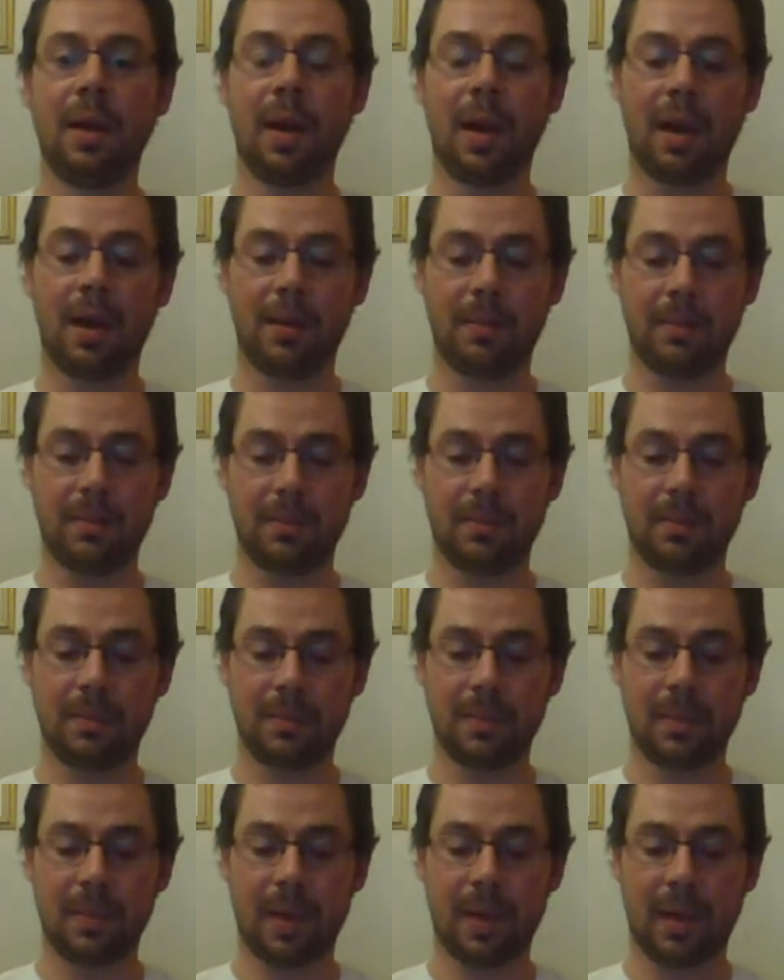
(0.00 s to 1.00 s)

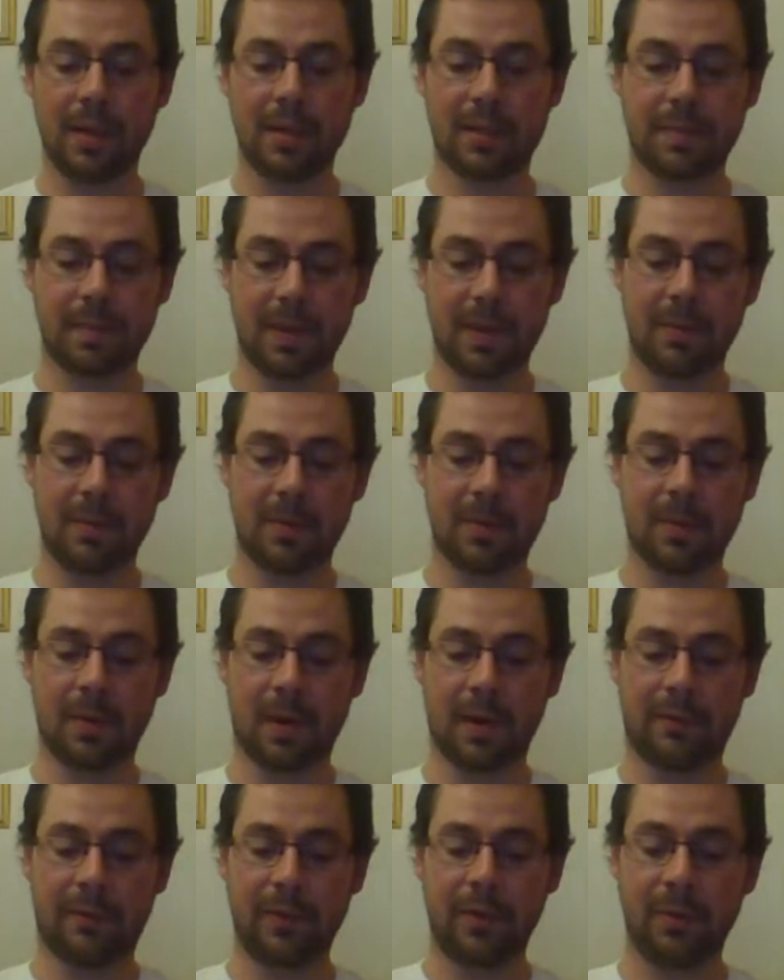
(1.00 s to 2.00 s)
I spoke with
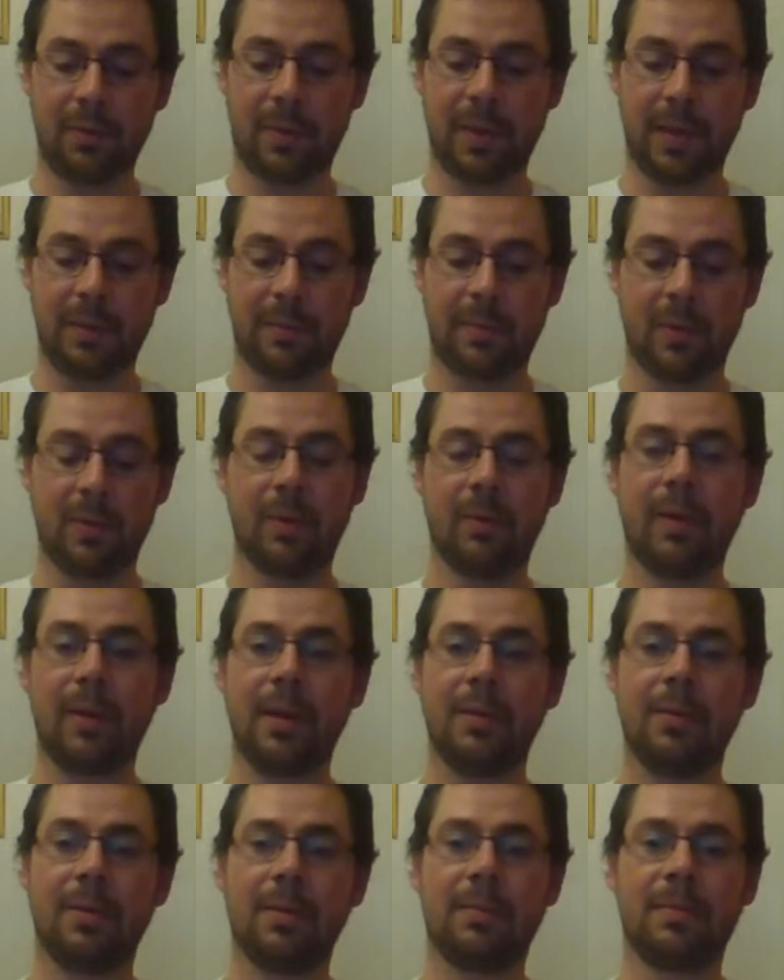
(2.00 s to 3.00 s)
quite a few people
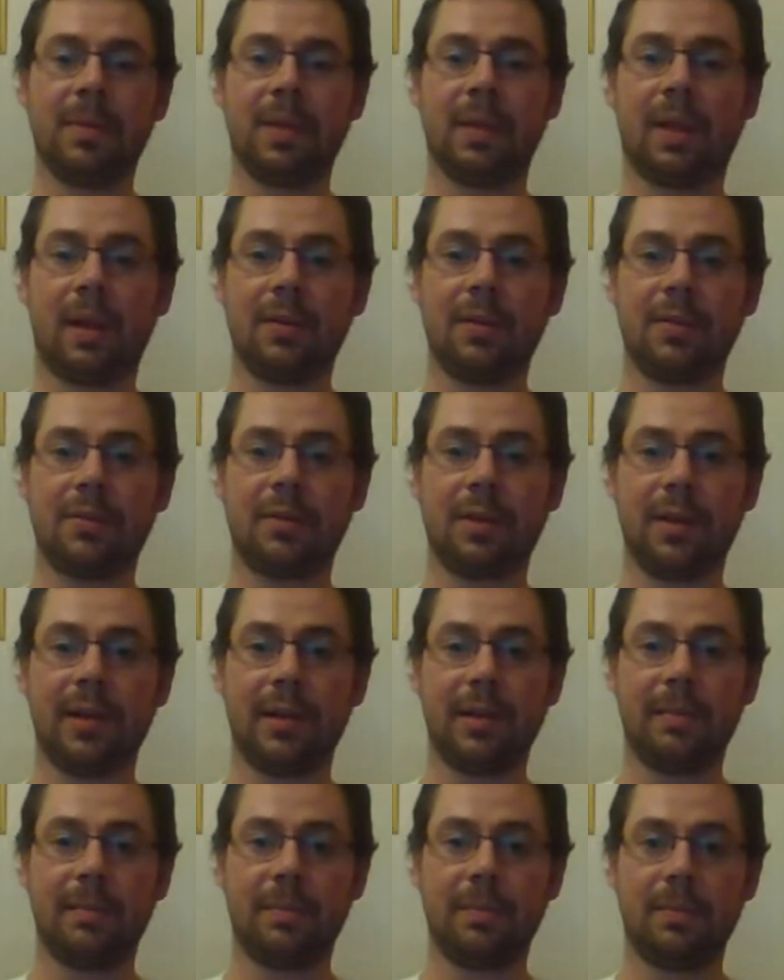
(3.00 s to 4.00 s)
around the
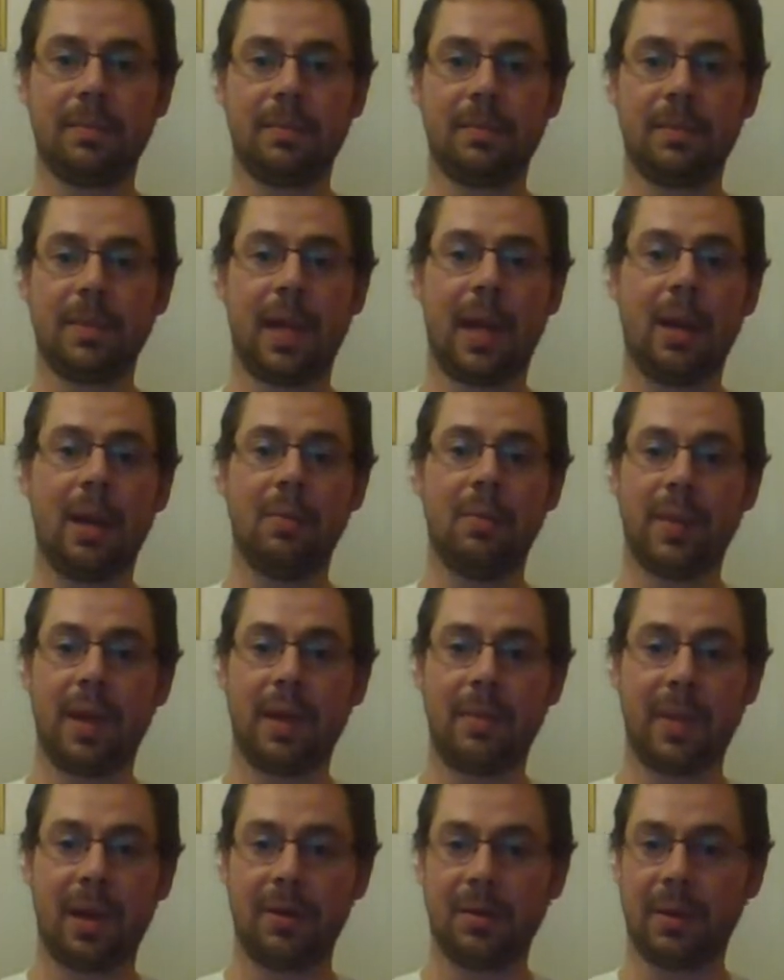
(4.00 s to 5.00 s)
country and helped
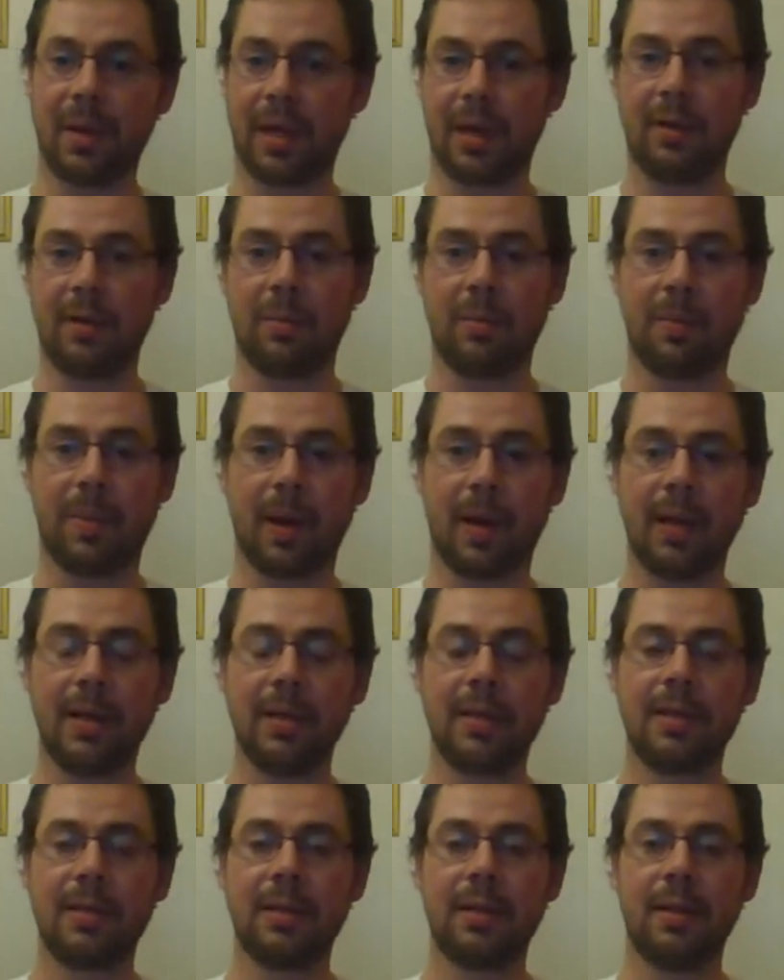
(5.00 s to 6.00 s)
them out getting on
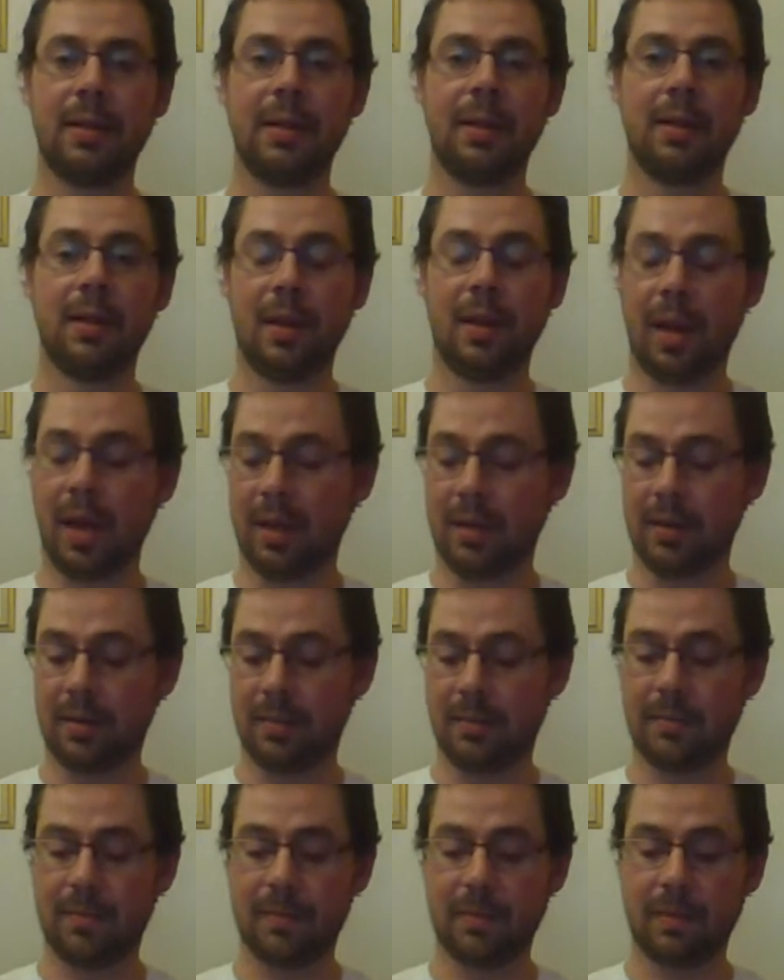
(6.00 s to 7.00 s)
bikes,
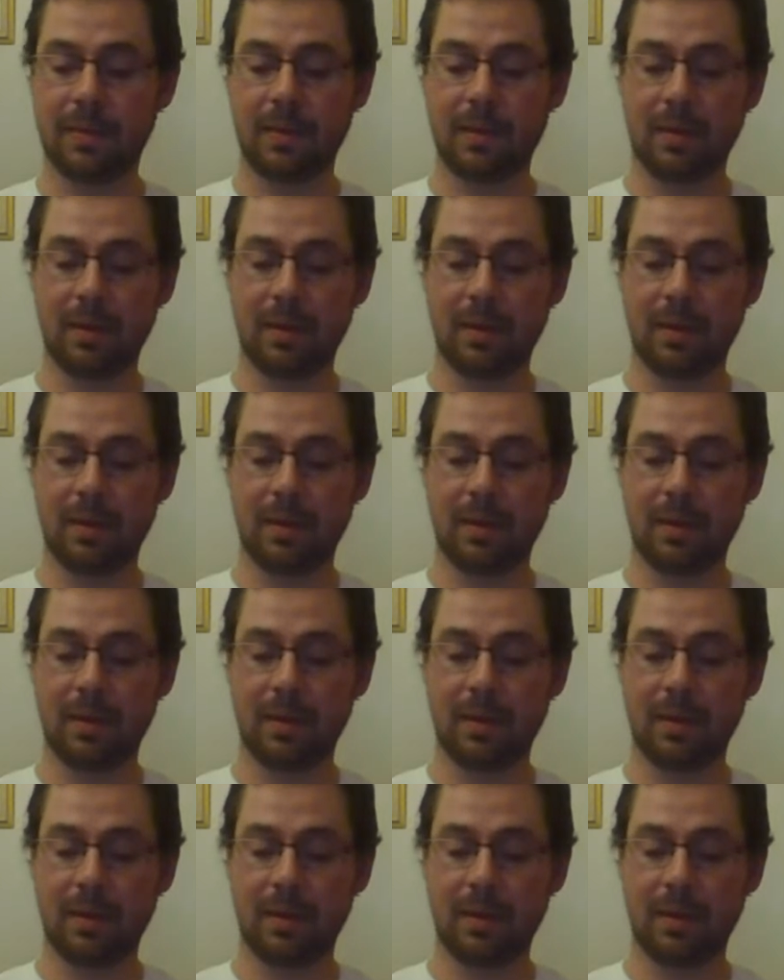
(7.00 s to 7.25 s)
and